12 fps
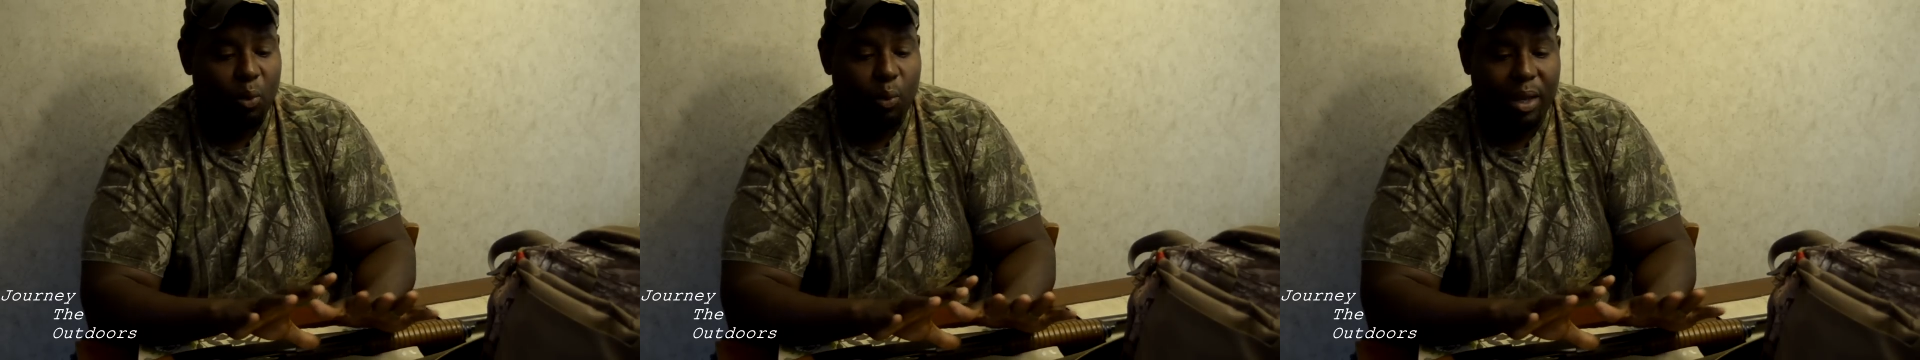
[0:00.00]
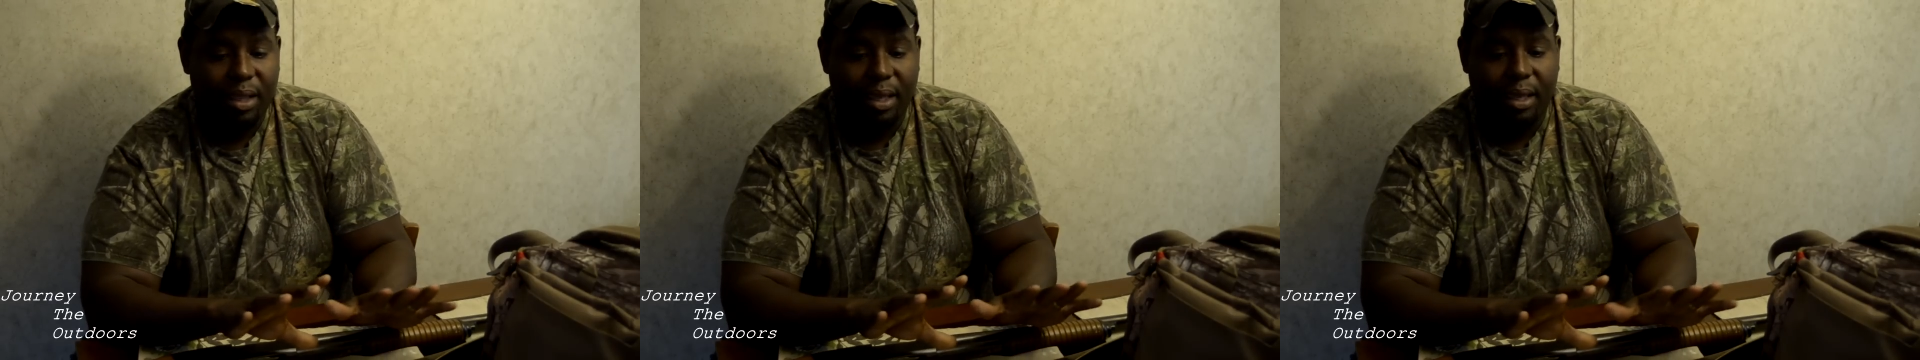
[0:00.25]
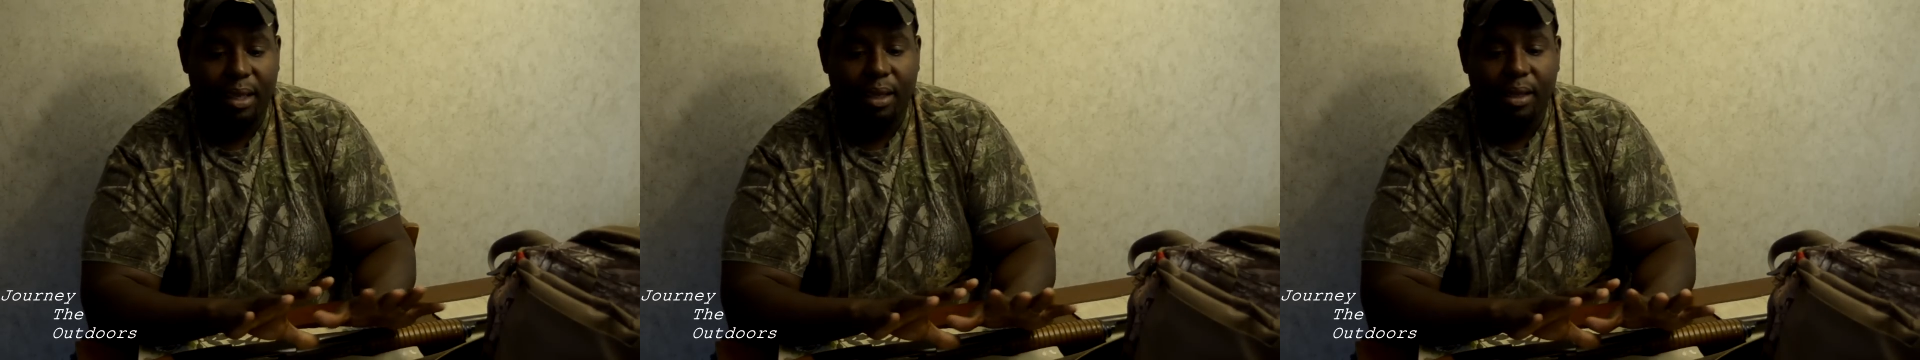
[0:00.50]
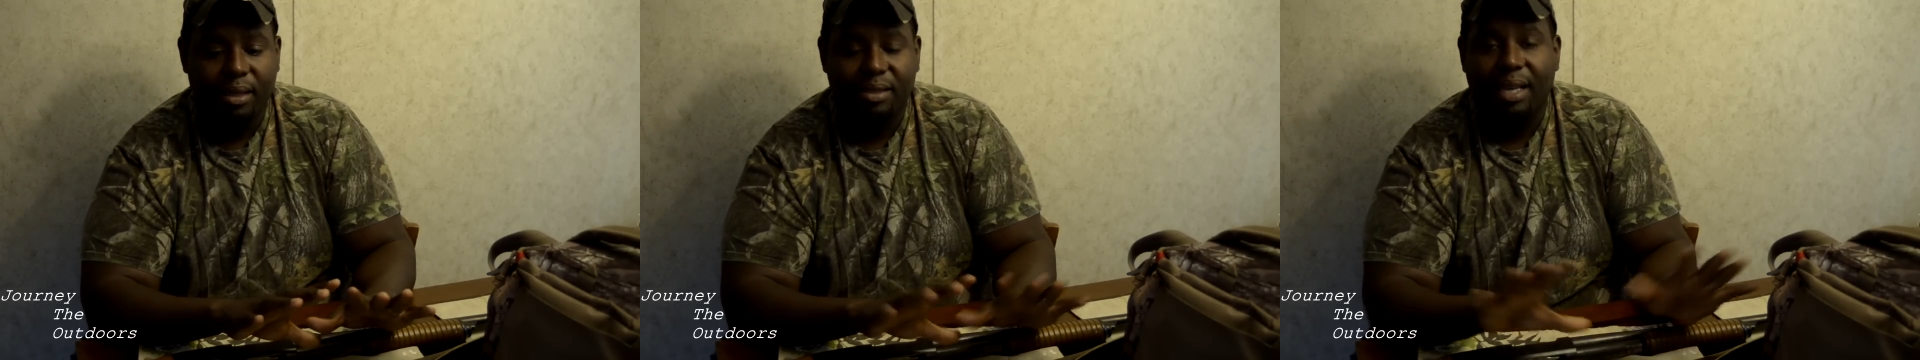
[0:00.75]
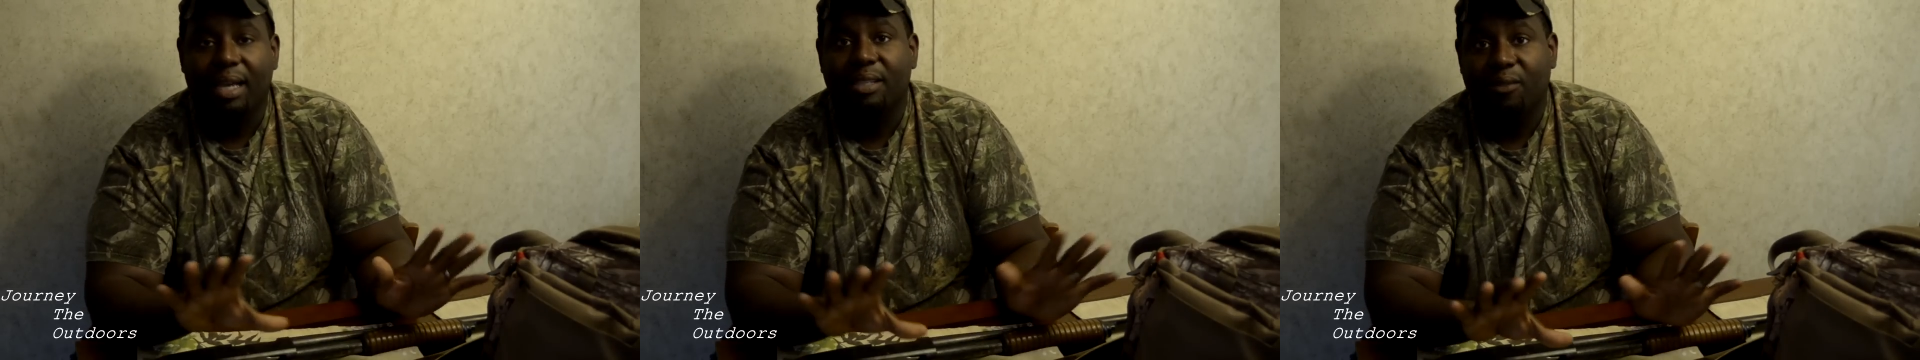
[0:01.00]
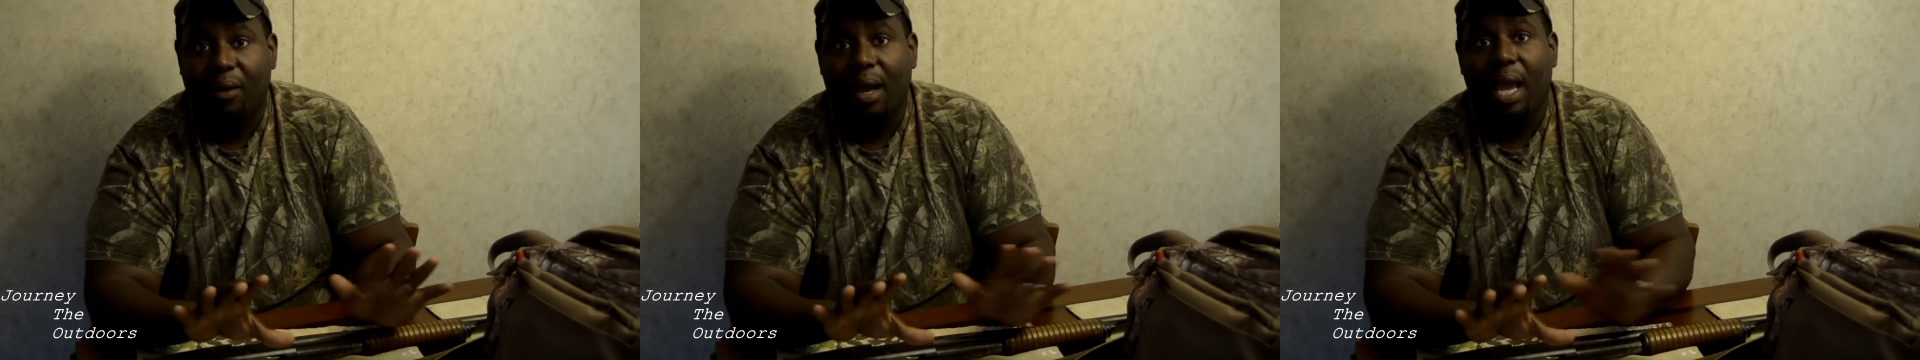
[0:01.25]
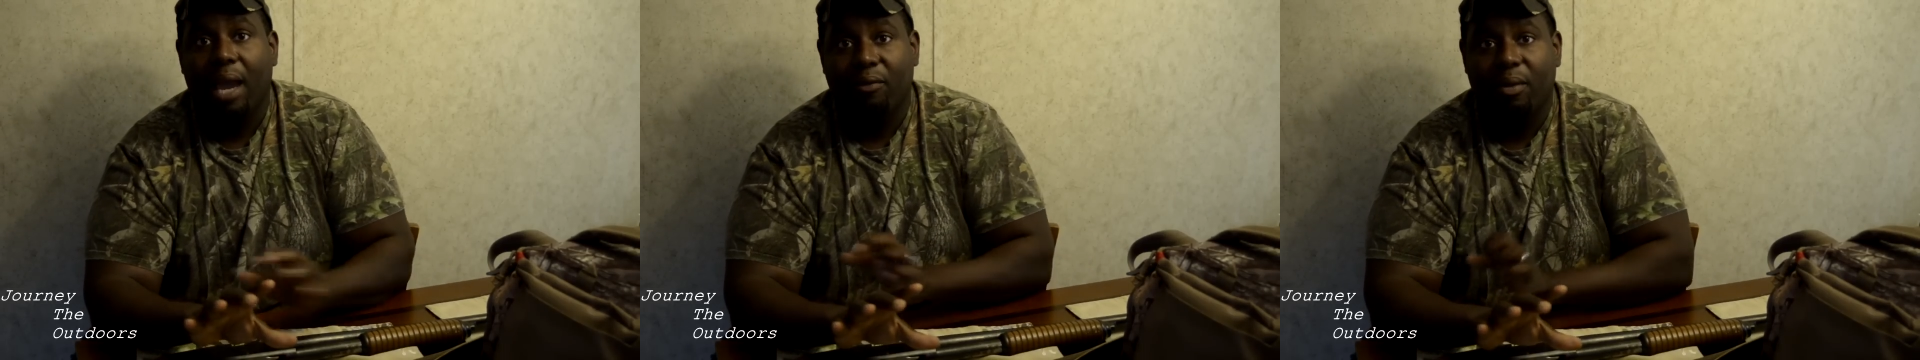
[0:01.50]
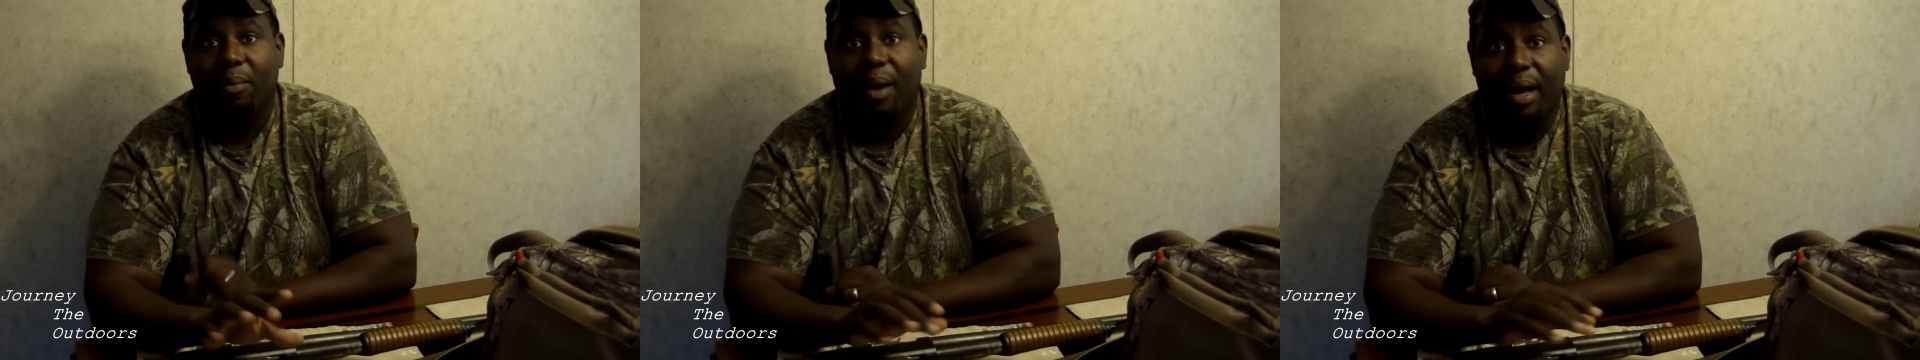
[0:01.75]
really satisfy
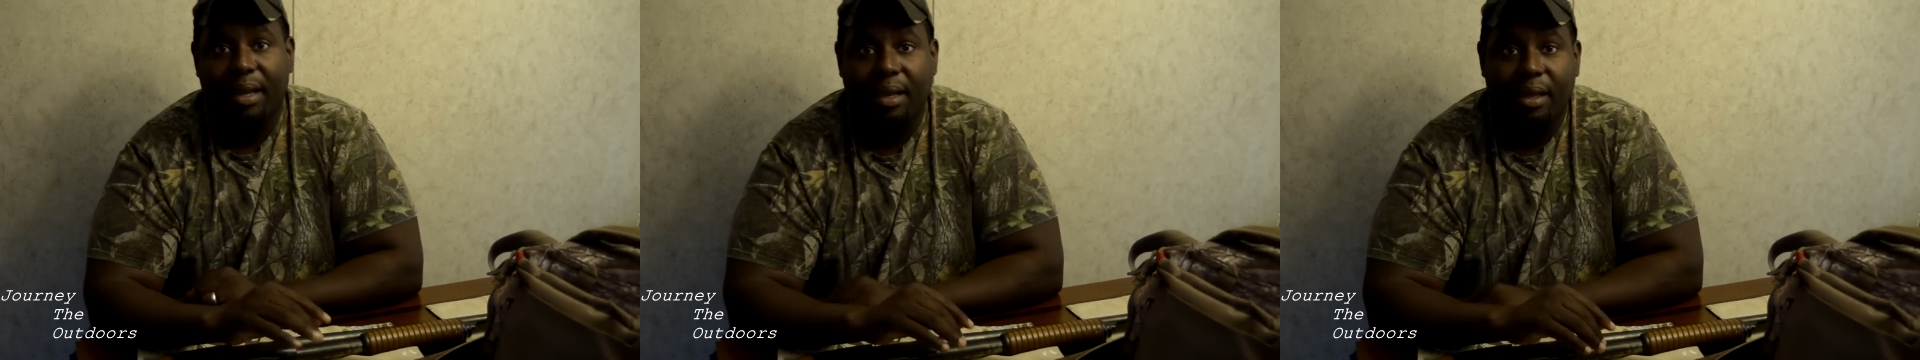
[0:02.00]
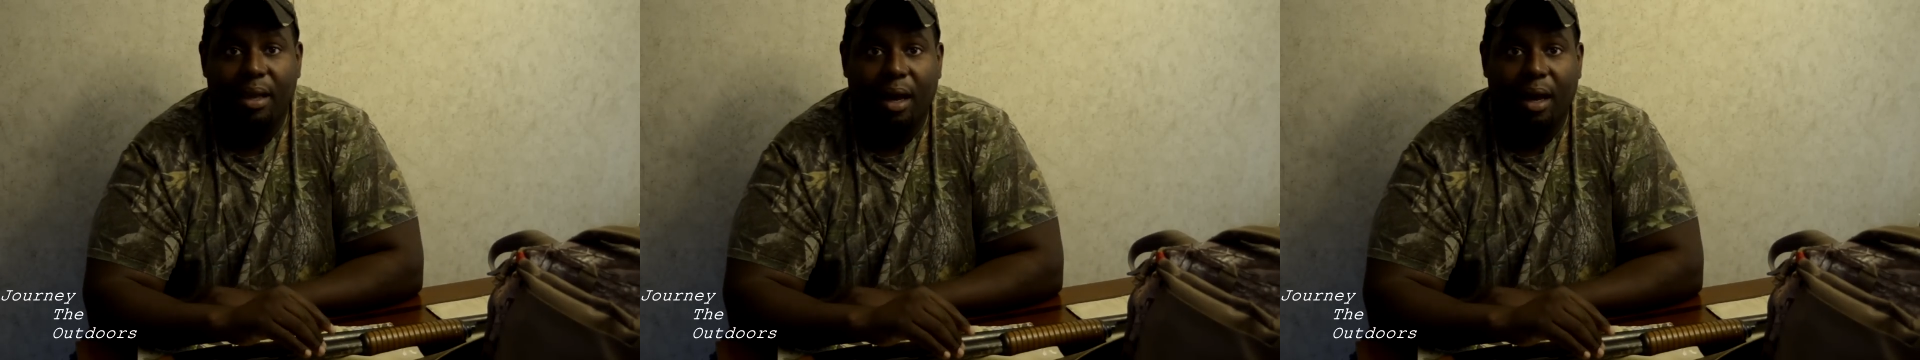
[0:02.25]
everybody